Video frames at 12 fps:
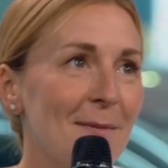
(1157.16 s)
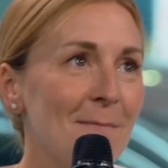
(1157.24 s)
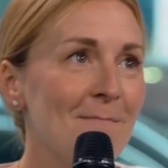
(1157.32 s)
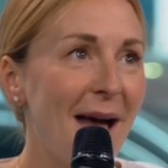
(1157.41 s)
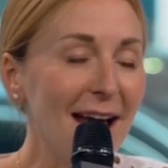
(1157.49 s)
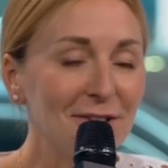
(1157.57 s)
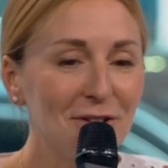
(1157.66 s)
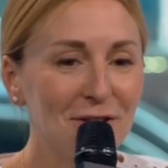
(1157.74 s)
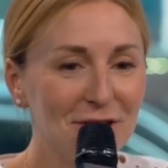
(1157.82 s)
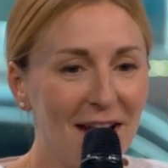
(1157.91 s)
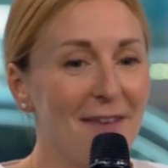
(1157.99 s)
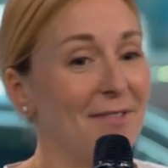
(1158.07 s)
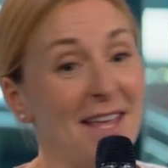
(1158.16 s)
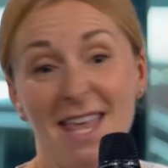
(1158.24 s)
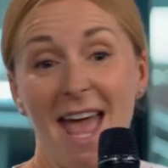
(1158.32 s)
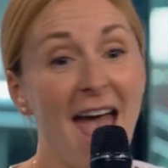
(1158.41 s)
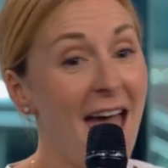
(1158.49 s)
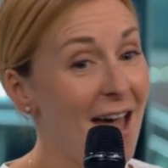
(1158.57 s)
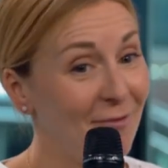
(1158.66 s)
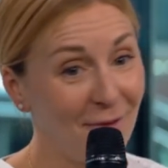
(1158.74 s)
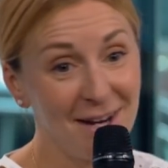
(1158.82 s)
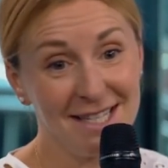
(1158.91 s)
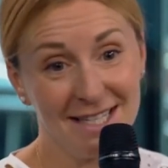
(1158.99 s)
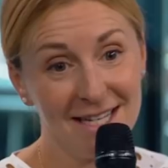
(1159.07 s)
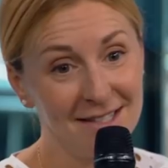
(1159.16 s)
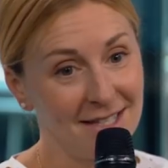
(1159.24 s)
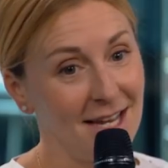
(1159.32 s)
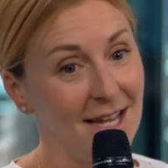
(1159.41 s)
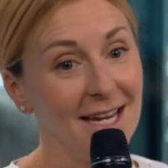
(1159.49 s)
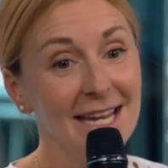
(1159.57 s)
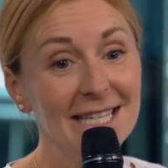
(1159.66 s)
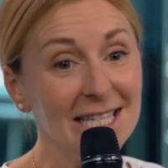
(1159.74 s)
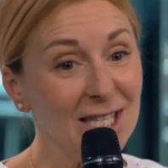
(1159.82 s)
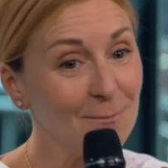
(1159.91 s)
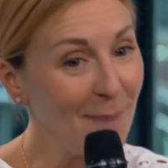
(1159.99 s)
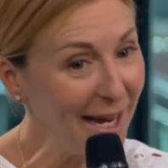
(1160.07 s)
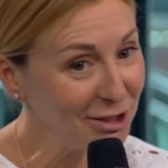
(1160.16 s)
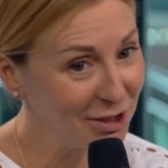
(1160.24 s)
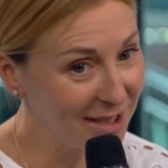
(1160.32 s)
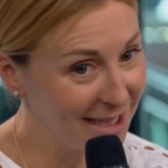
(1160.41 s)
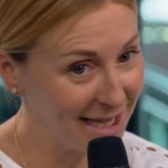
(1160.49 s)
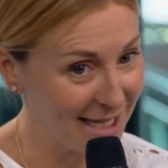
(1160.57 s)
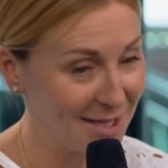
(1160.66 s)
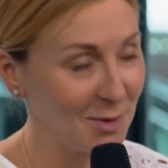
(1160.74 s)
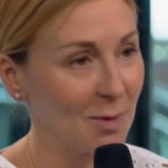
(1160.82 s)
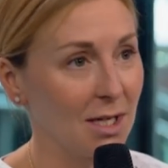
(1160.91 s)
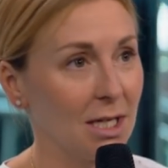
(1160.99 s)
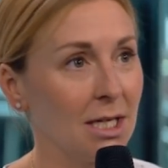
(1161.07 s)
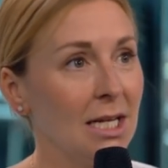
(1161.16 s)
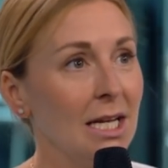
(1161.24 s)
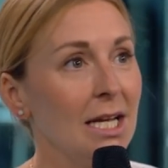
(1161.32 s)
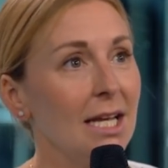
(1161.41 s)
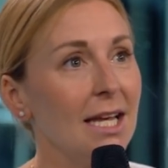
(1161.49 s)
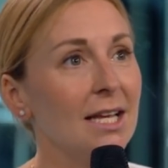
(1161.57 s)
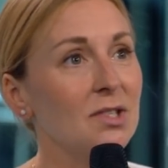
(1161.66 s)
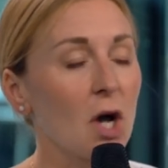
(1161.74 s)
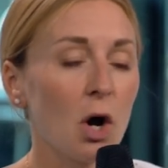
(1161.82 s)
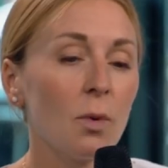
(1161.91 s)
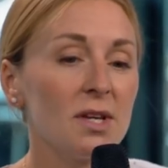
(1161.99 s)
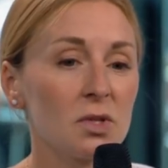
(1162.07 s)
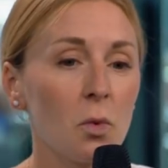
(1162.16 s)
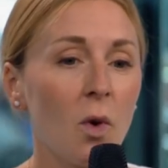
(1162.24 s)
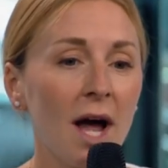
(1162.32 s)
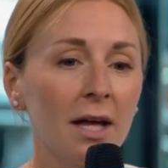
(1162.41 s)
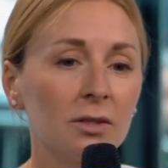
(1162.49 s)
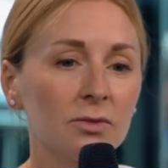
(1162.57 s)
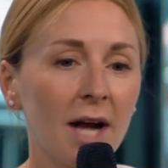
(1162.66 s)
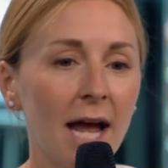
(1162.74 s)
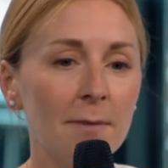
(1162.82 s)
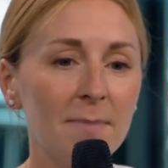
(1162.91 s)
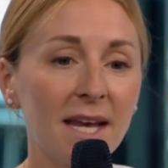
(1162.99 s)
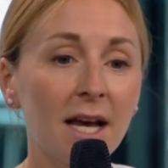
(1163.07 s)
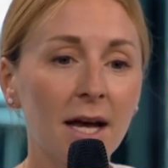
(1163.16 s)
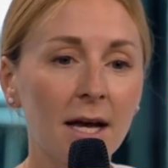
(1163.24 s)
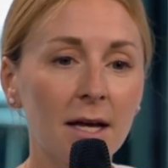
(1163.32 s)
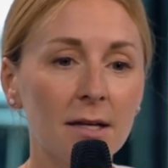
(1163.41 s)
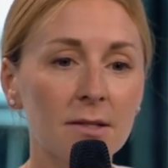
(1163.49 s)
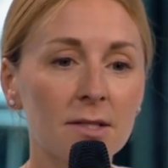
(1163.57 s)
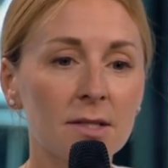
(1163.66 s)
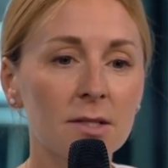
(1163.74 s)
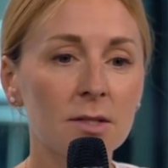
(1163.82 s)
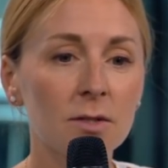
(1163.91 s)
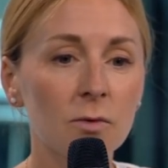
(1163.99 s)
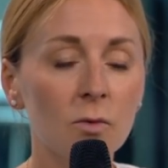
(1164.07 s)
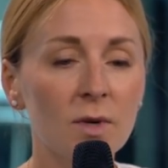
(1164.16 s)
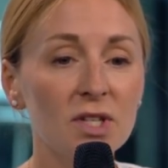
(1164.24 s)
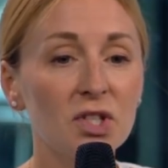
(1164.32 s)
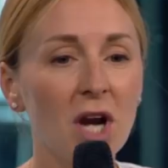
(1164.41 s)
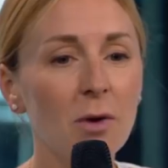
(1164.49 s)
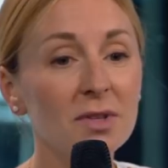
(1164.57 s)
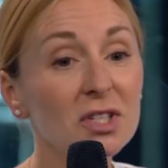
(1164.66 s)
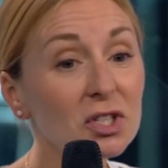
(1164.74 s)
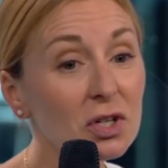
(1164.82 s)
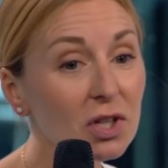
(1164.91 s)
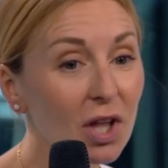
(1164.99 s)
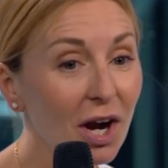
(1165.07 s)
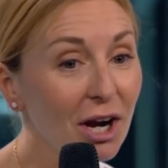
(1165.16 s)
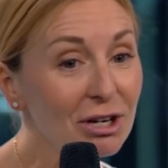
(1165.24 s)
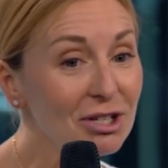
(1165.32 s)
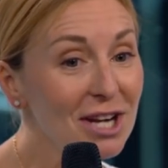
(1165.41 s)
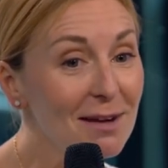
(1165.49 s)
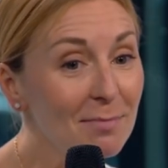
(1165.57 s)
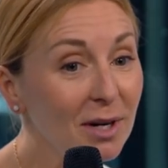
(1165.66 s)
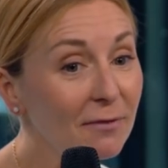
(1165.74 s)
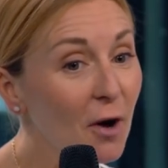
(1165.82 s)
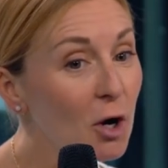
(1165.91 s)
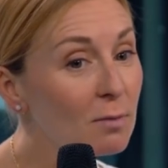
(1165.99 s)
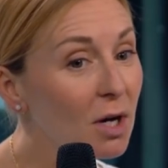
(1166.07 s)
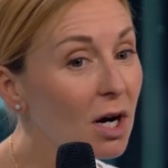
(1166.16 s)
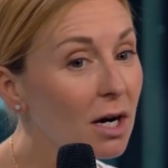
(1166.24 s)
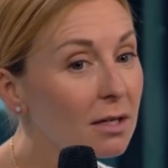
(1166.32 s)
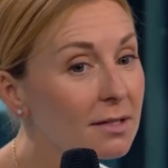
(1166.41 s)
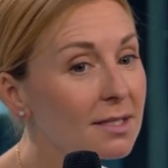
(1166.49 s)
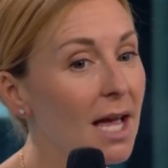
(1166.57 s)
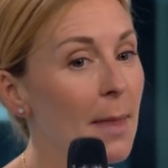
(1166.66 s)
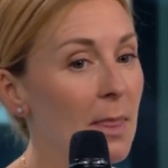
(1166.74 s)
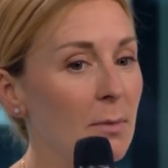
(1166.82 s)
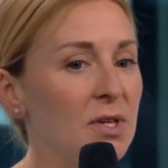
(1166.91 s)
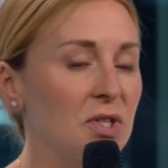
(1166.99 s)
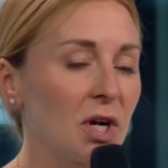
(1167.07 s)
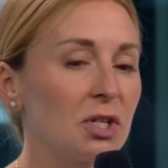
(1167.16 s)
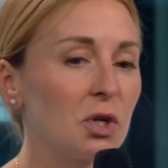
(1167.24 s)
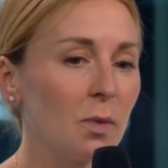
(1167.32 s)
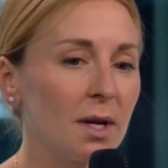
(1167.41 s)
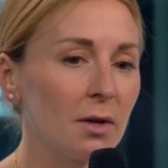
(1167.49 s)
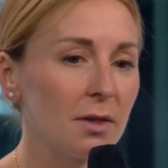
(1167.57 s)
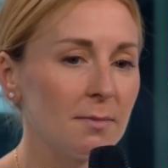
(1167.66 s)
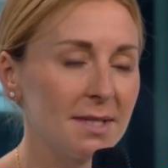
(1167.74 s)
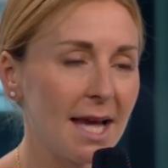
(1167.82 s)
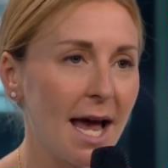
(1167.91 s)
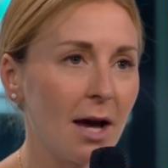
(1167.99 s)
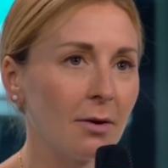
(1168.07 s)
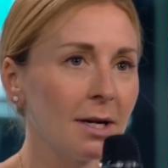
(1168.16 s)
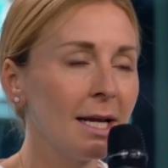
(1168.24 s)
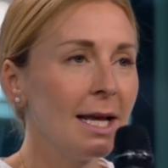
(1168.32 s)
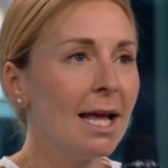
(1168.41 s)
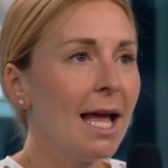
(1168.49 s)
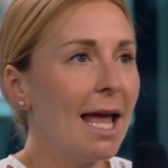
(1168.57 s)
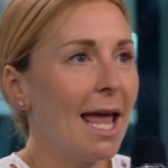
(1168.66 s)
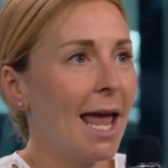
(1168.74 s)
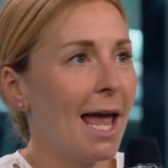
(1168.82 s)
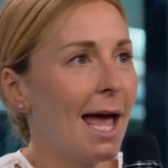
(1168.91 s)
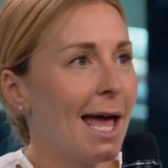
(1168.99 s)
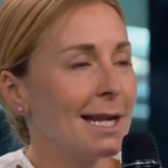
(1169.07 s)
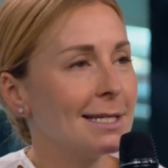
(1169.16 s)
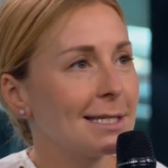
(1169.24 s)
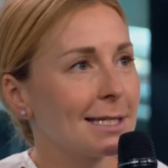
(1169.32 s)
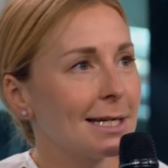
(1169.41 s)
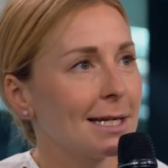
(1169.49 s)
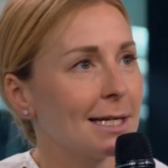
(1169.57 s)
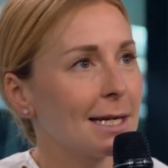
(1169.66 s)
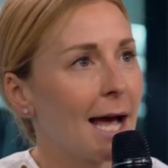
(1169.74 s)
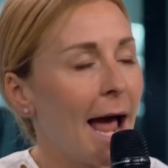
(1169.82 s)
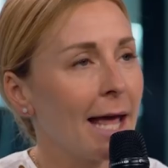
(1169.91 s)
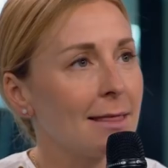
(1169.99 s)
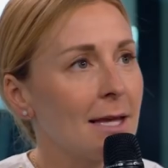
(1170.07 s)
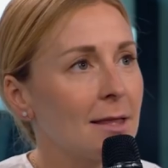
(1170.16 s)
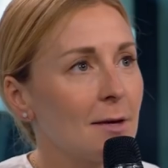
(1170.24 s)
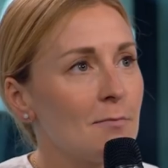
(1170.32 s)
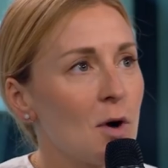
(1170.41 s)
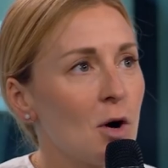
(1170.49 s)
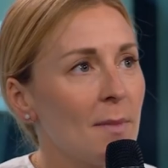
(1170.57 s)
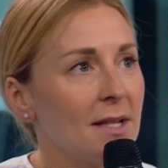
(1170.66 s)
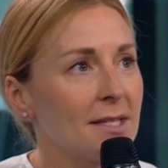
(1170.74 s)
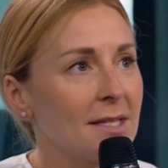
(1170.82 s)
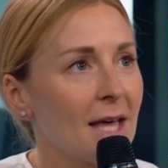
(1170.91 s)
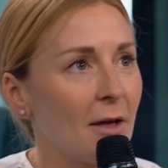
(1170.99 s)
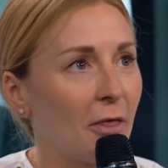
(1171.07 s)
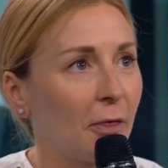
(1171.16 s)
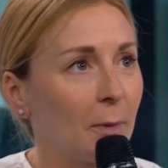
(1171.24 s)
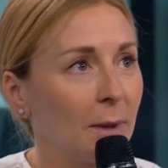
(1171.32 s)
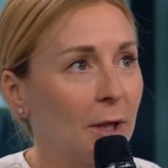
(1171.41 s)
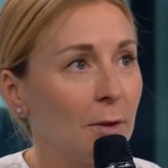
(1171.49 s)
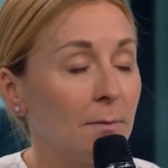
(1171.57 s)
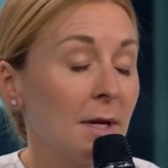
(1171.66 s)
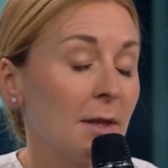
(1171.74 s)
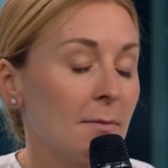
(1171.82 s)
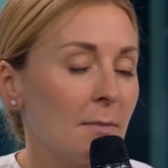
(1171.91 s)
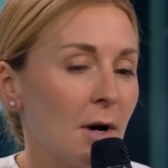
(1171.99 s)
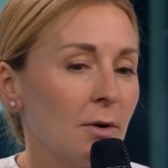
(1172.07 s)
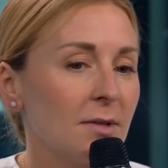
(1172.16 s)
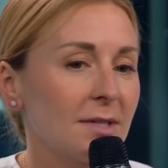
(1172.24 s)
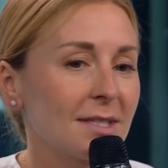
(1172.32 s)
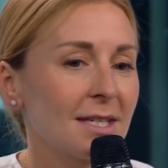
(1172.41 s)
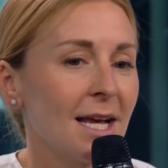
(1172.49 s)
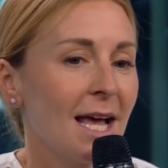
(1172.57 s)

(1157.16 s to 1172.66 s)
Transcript: MasterChef, like every season, especially this one, is always a wild ride because we start with such a large number of home cooks and then we start to whittle them down. And I think the moments that thrill me the most,